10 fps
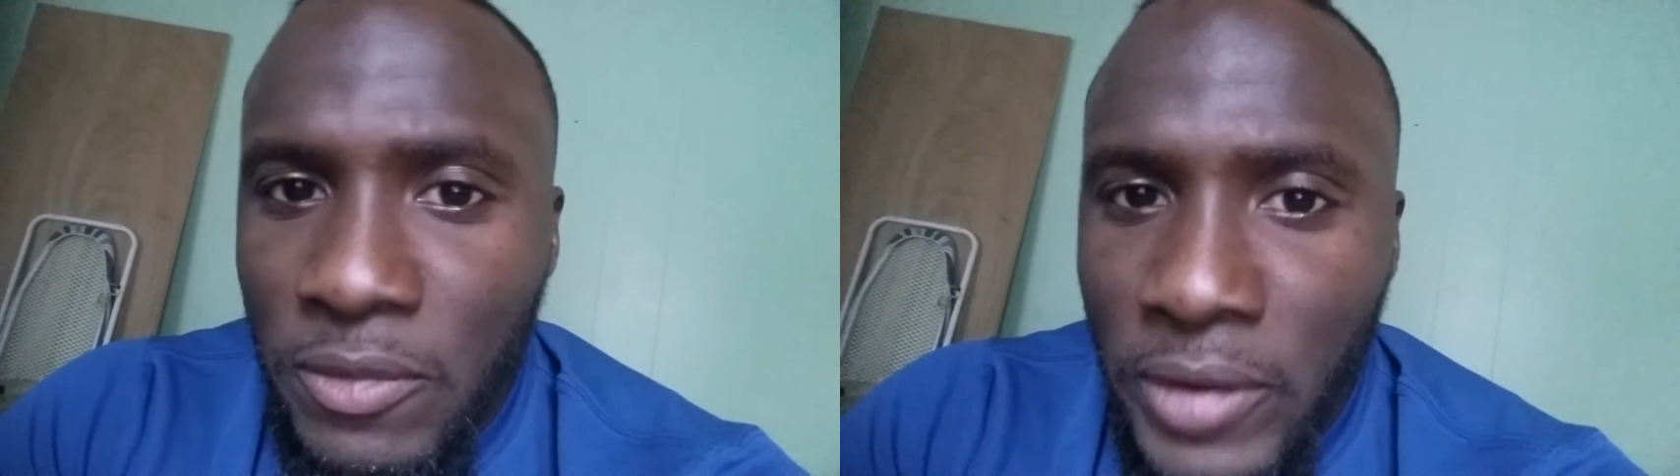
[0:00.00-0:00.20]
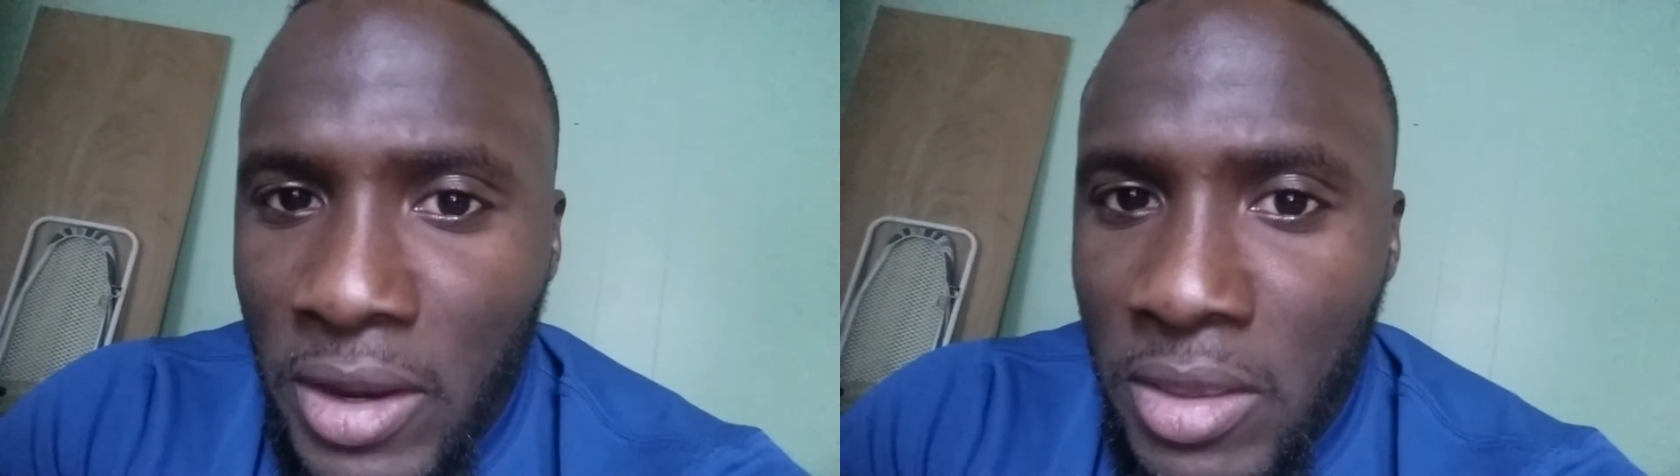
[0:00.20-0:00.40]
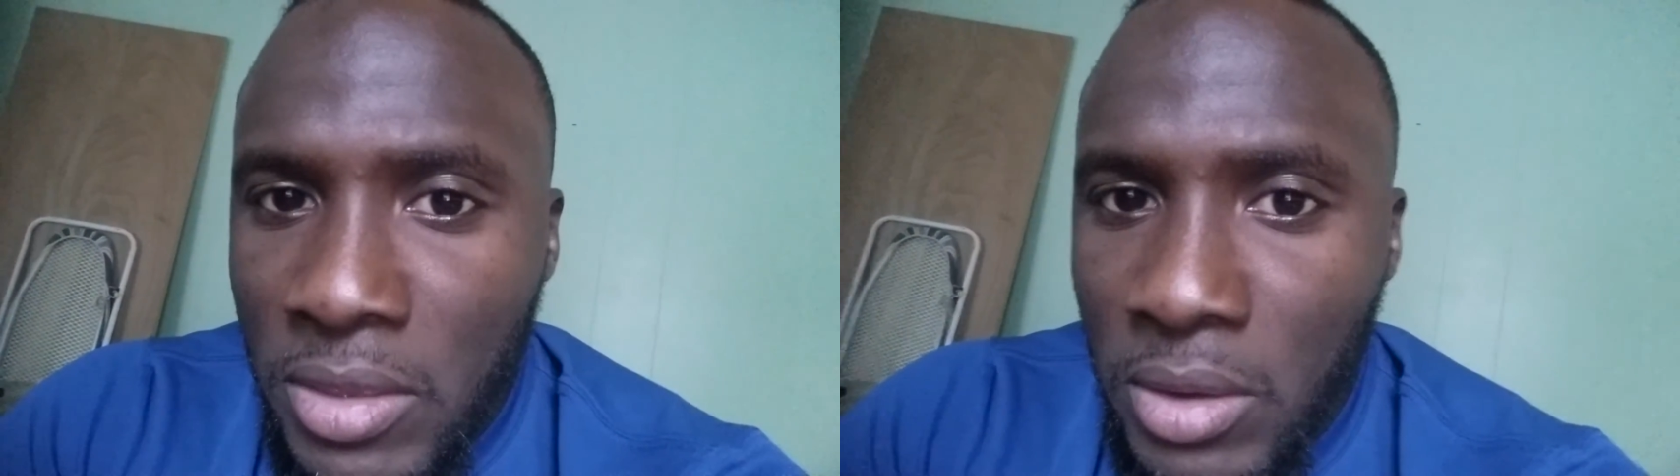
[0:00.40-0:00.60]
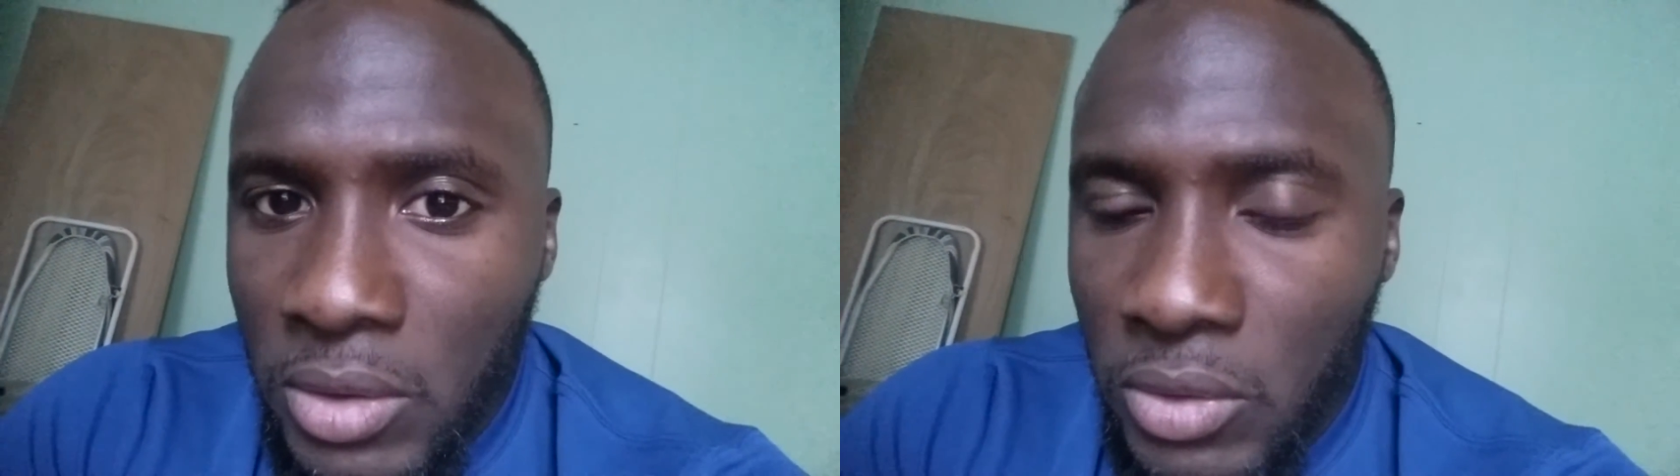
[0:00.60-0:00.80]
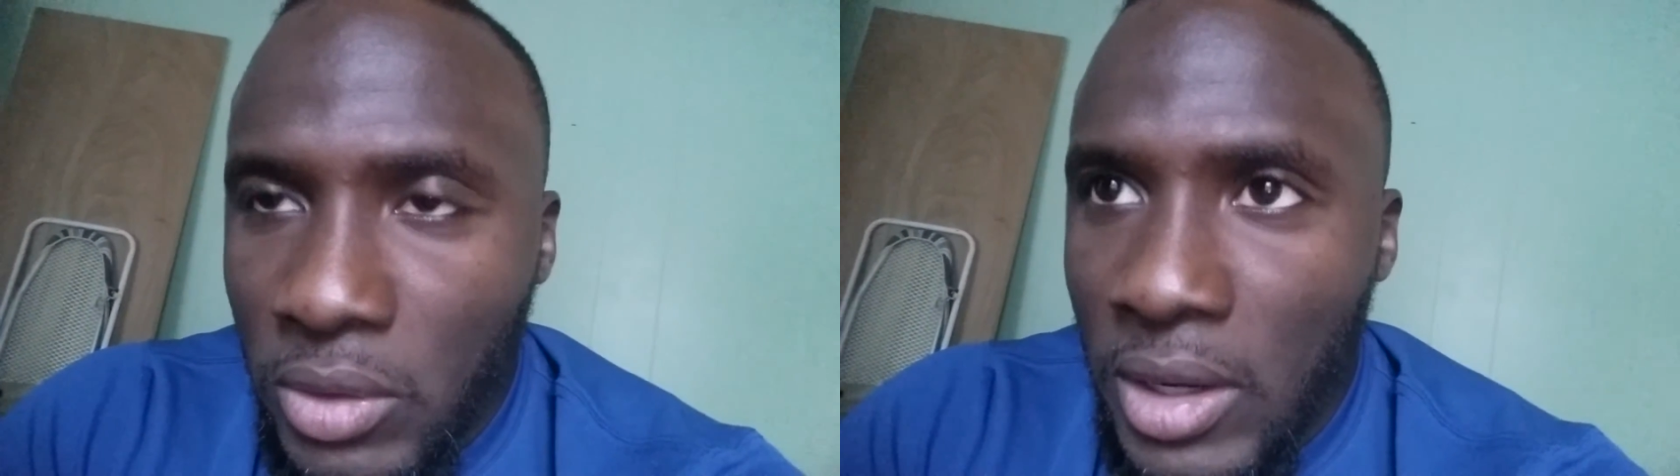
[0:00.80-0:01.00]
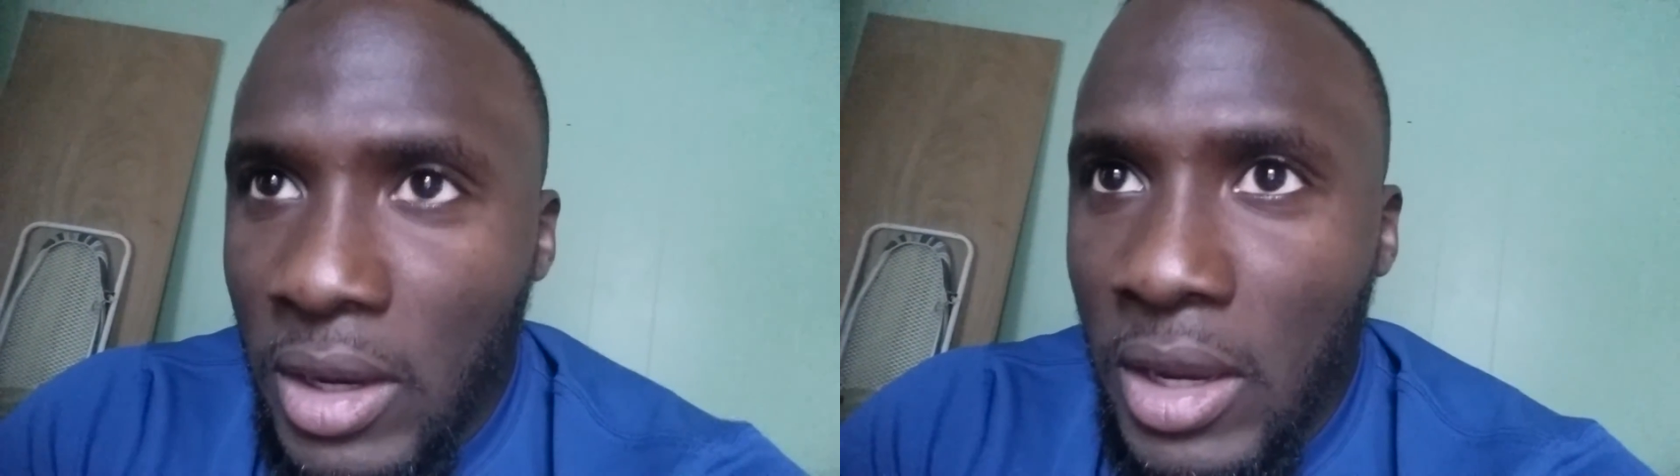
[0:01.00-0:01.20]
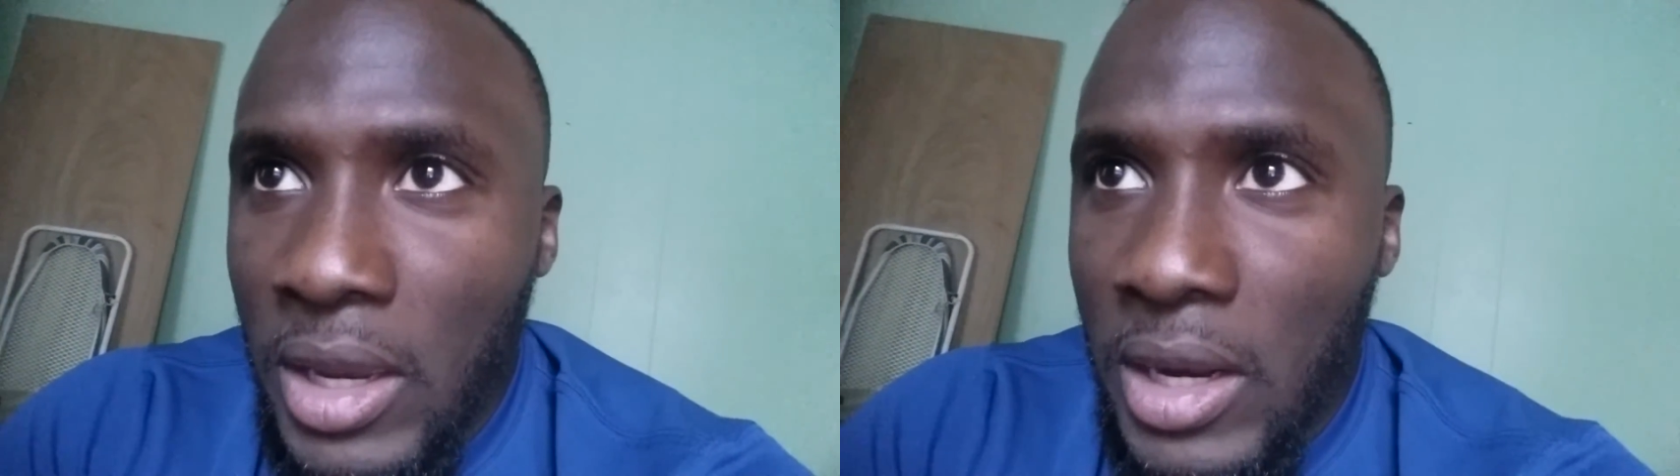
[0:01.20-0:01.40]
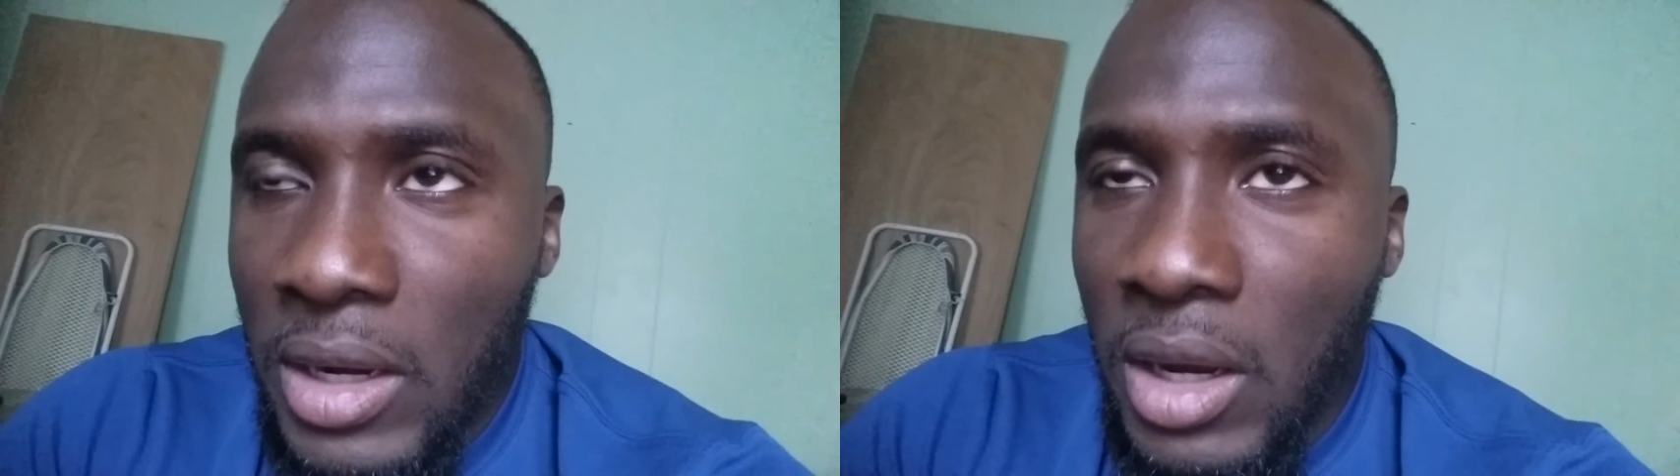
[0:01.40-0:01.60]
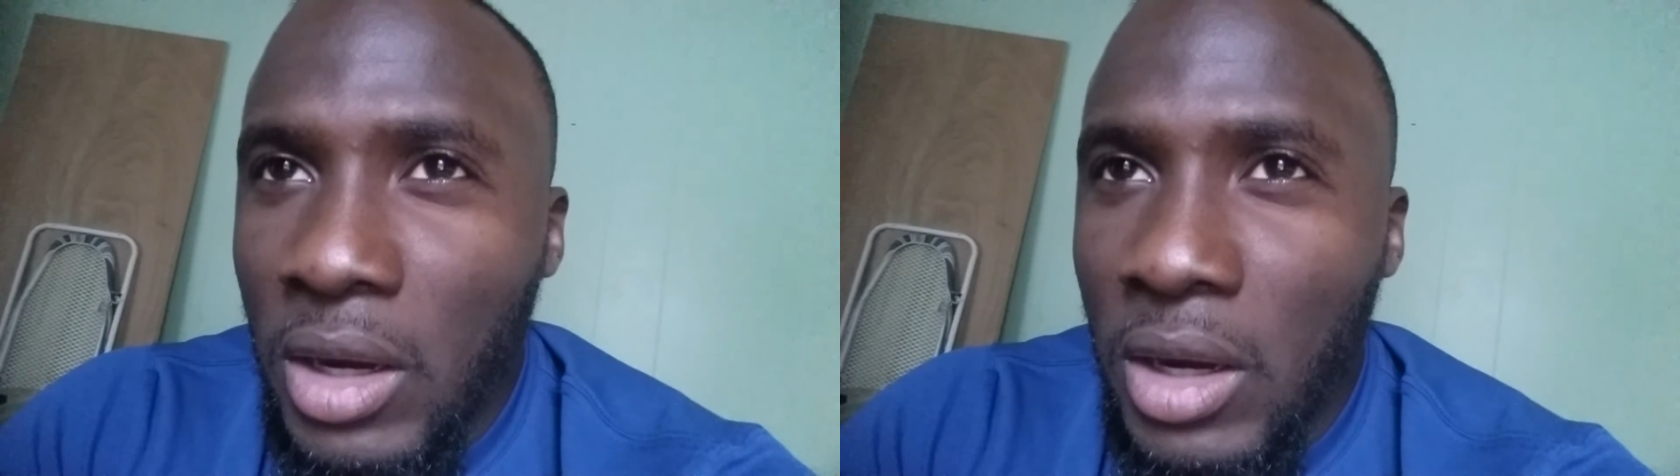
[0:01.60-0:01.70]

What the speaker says: faith and